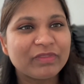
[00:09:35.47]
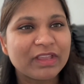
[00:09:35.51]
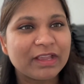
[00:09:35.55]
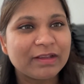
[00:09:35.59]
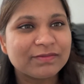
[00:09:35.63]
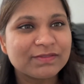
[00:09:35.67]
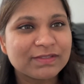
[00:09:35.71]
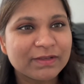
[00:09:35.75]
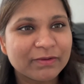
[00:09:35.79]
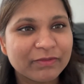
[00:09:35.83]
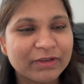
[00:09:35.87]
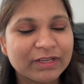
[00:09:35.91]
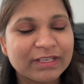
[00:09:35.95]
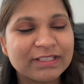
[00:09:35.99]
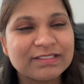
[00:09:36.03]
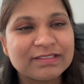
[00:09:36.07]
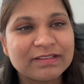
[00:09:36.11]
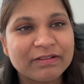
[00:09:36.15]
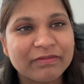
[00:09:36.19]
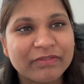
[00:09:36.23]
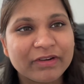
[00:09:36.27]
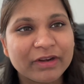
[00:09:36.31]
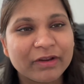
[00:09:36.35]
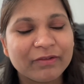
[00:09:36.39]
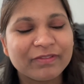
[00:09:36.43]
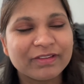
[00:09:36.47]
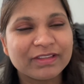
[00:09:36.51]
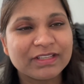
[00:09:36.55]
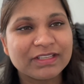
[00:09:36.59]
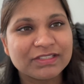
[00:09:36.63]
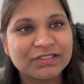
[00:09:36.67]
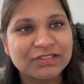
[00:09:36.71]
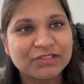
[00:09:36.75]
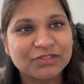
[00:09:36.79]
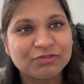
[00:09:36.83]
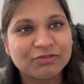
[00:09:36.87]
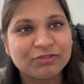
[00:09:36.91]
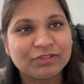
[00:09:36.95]
If someone is suffering with
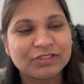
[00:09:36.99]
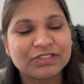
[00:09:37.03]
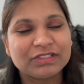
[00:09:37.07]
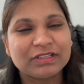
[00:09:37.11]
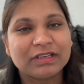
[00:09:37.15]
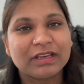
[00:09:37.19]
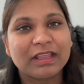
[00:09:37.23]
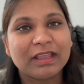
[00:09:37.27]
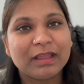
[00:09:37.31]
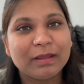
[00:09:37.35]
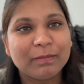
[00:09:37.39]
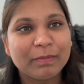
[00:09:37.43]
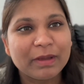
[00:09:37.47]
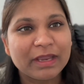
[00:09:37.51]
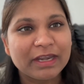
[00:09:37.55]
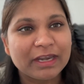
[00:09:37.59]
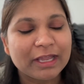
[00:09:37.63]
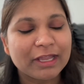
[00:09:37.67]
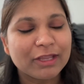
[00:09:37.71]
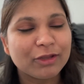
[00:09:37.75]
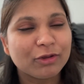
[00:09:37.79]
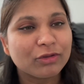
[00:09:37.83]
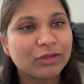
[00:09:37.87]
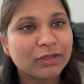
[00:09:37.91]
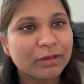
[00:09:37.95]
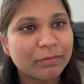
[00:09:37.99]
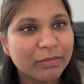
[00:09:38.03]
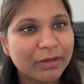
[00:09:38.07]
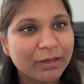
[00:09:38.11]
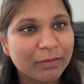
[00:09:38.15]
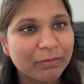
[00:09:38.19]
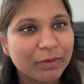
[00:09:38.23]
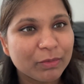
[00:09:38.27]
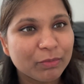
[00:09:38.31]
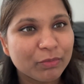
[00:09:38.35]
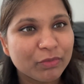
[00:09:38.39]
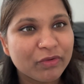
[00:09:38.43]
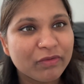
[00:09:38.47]
this situation, keep an eye on the
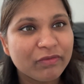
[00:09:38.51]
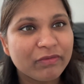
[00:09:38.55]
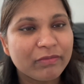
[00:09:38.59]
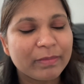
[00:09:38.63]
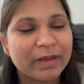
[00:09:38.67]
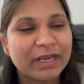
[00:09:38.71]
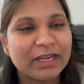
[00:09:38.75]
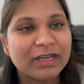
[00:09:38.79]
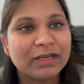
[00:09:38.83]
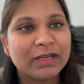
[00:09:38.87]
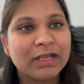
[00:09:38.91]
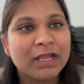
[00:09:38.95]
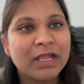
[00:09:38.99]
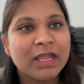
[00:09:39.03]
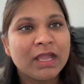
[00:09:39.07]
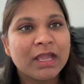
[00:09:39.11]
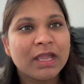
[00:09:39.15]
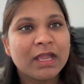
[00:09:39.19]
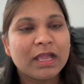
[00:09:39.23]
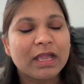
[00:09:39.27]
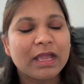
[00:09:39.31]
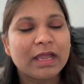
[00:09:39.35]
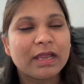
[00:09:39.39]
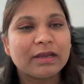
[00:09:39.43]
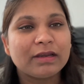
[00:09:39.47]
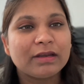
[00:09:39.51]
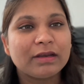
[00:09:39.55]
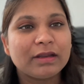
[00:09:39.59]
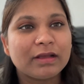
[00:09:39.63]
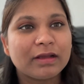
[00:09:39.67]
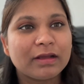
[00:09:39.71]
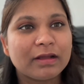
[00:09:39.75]
baby movement, and